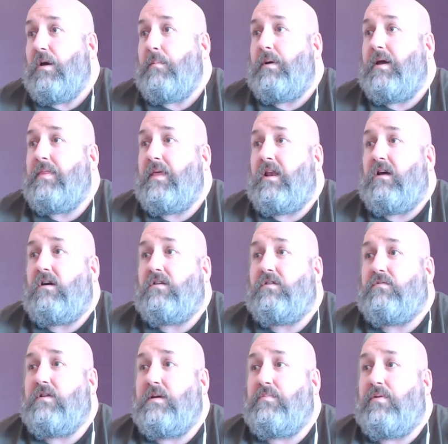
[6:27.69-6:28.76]
But in the last
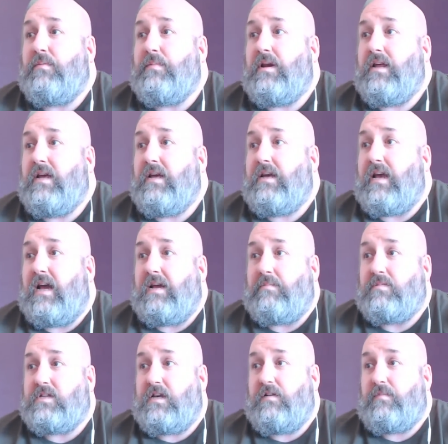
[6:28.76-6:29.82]
3 Premier League
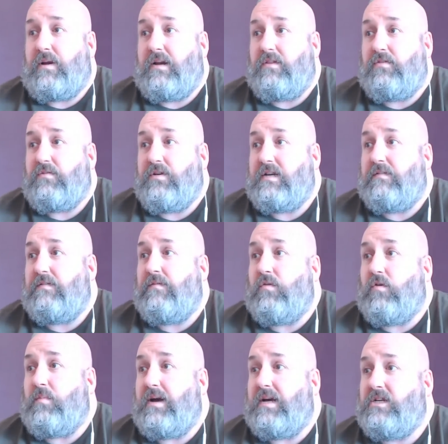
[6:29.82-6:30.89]
games, they have played 3 different
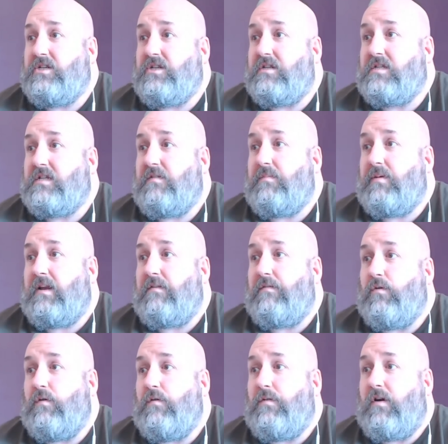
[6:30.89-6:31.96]
formations. They've played a
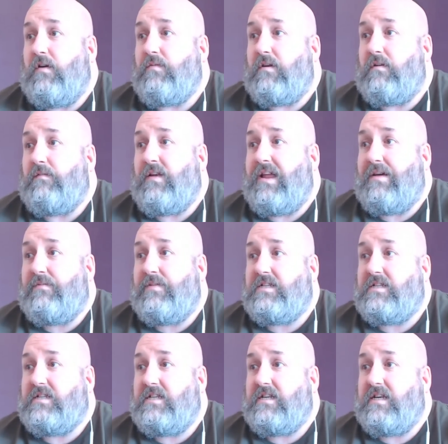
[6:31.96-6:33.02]
4-5-1 flat v
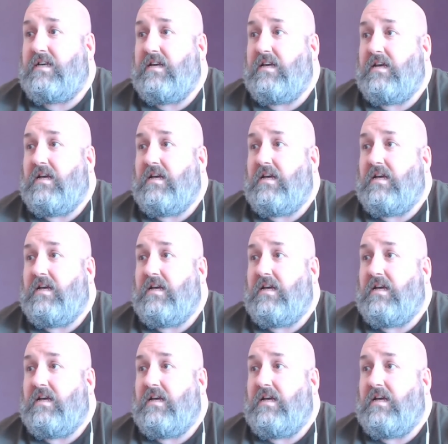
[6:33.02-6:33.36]
City.